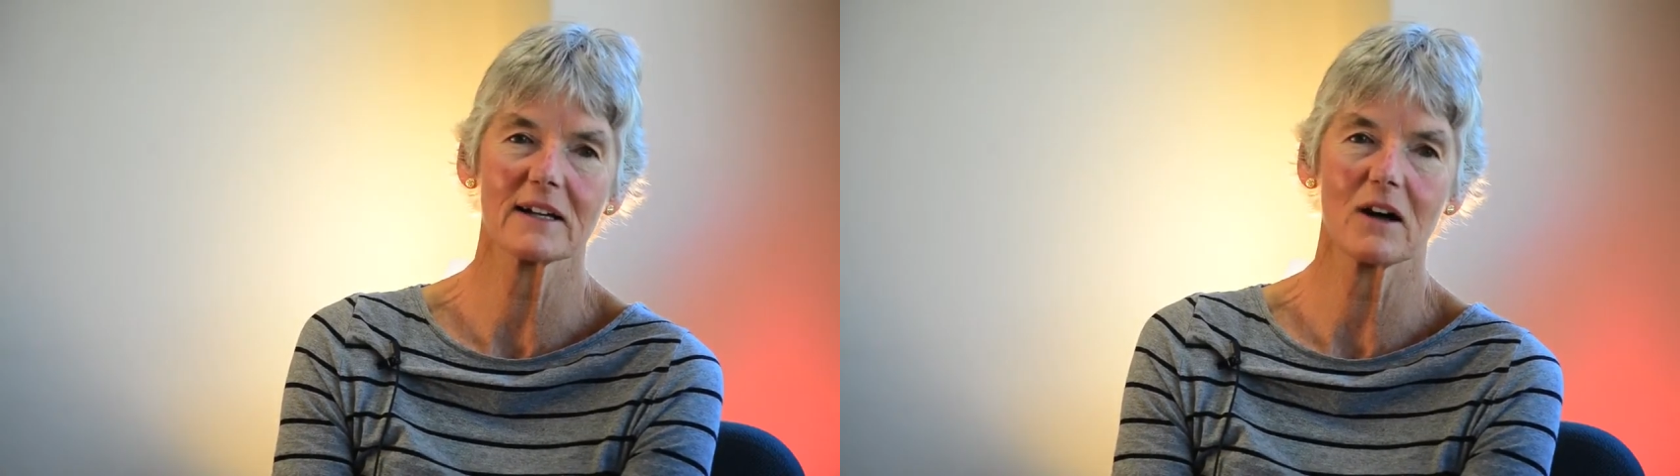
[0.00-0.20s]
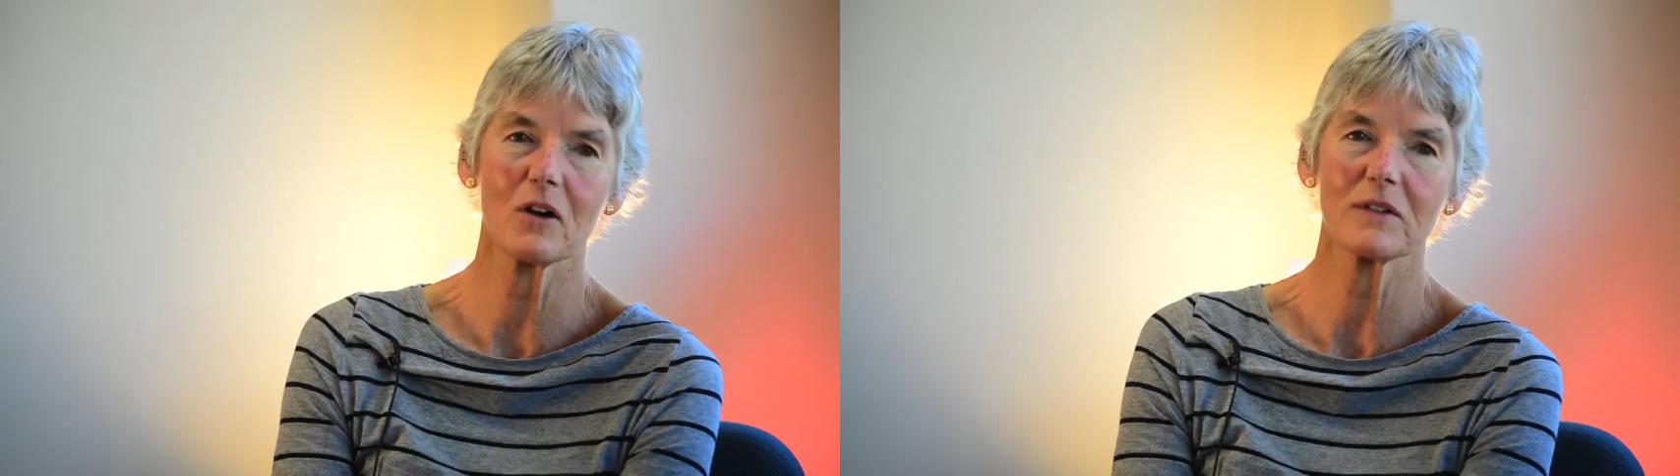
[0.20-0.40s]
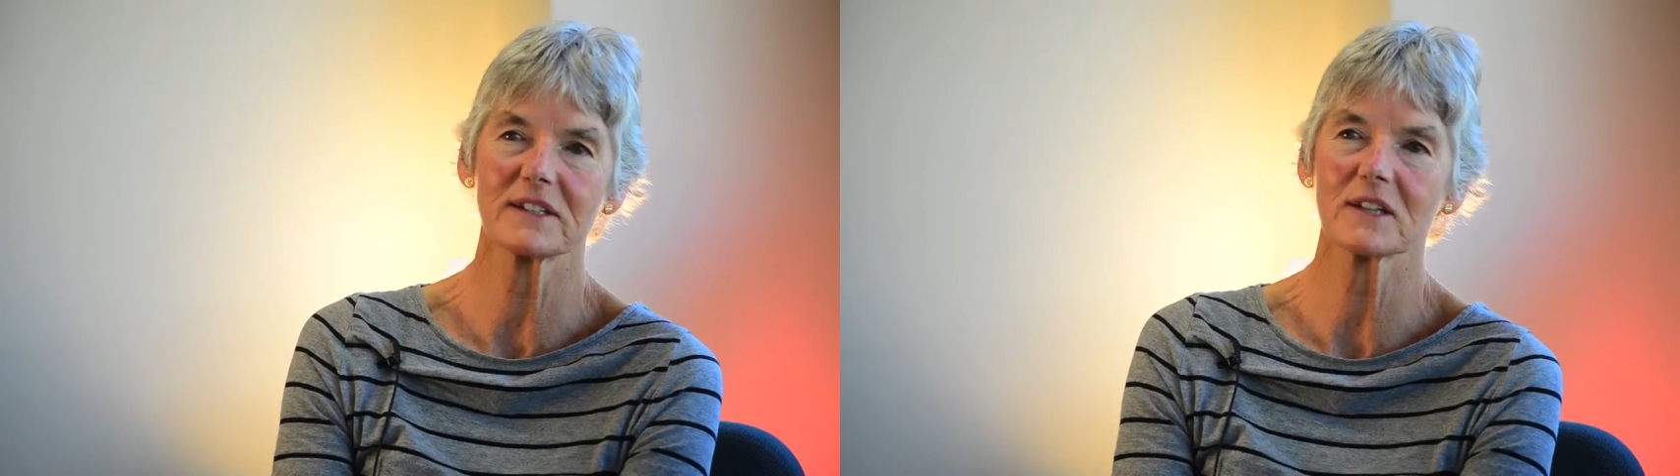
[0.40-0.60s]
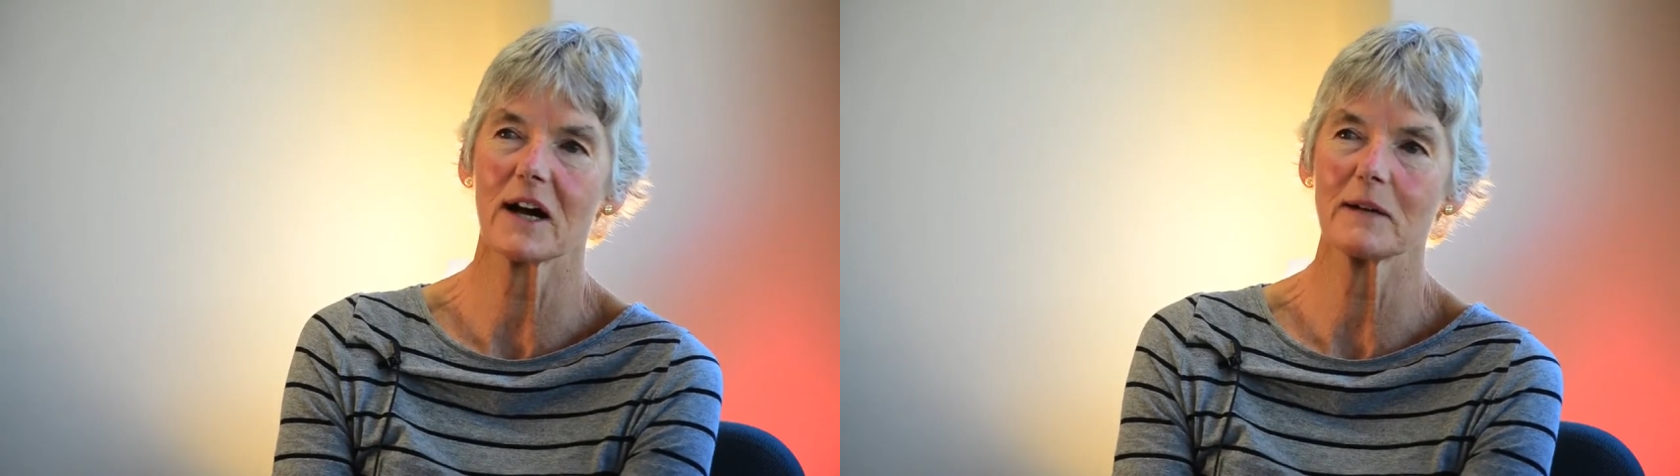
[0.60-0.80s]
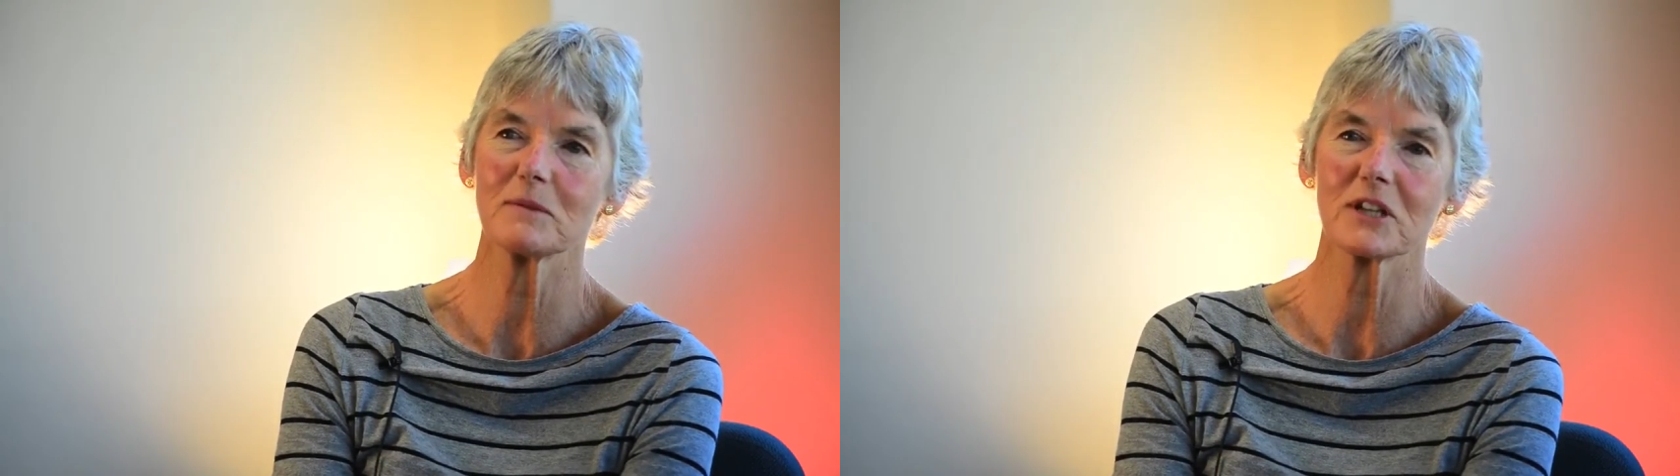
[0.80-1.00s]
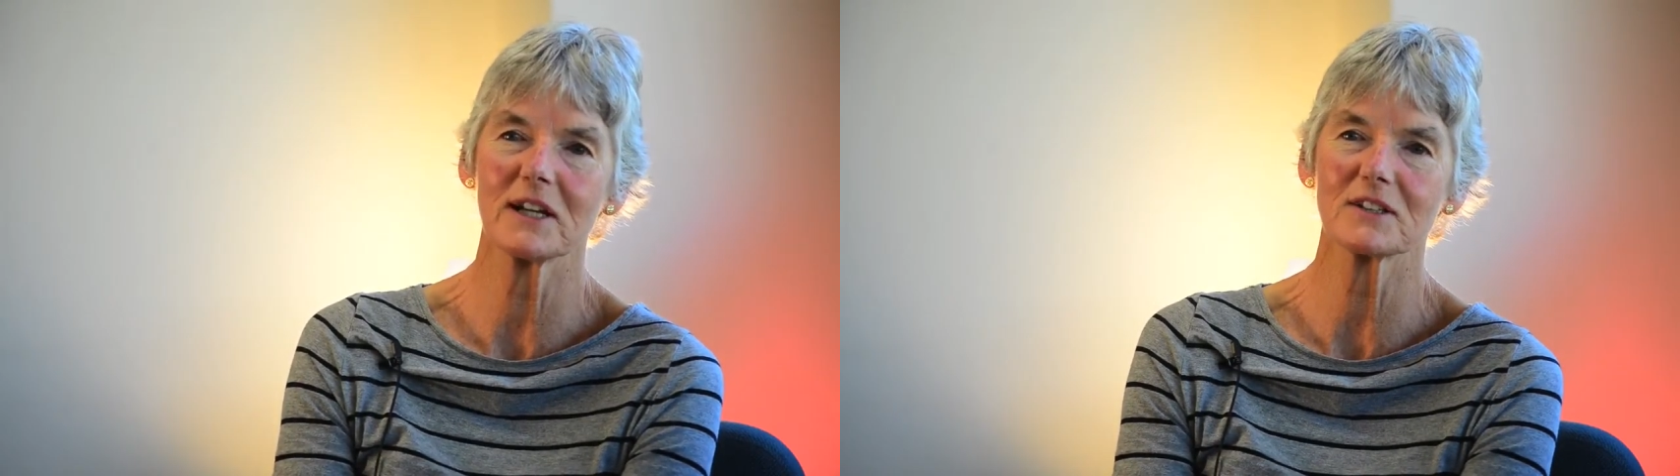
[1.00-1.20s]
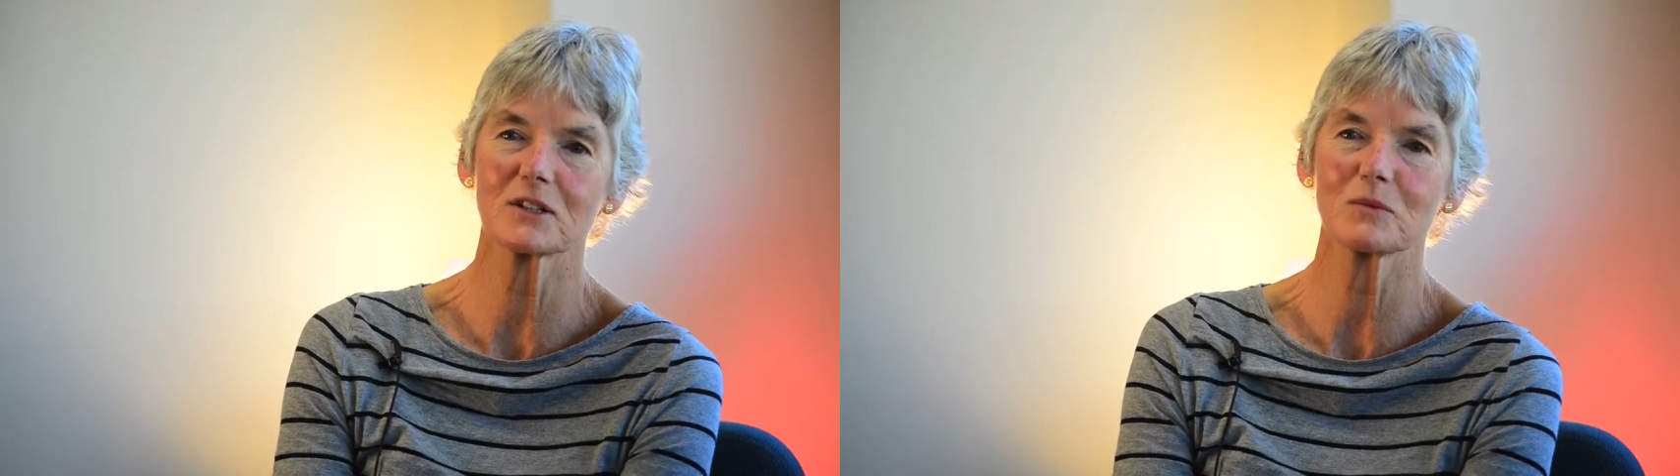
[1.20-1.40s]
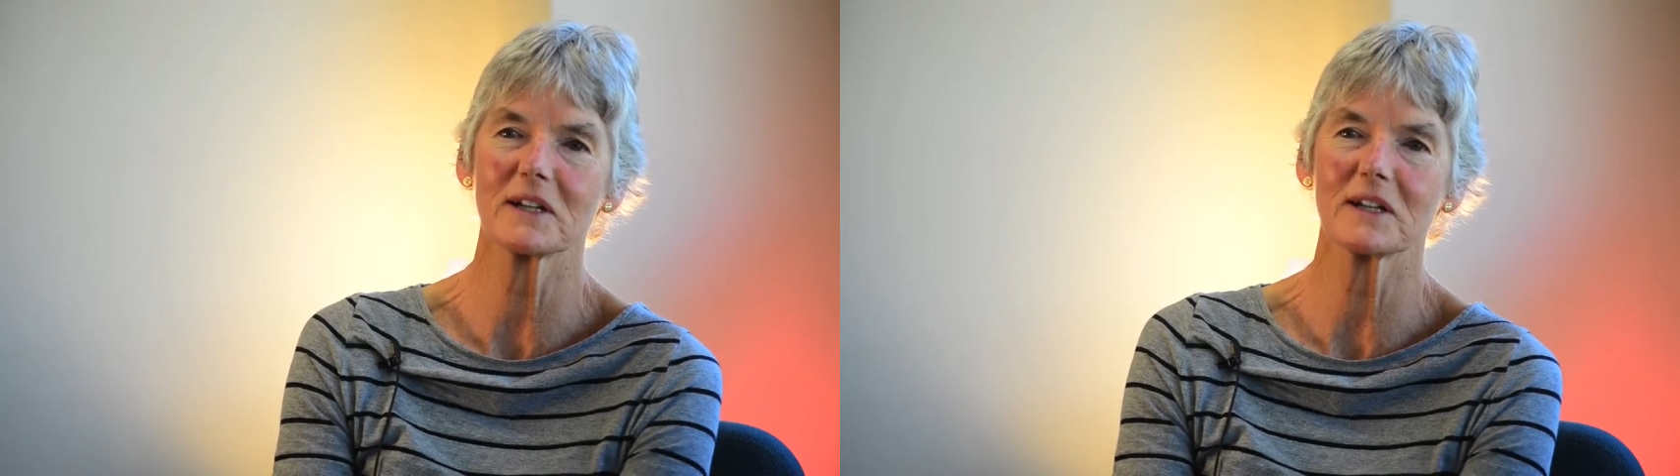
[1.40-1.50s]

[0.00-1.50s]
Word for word: oh, the time changes.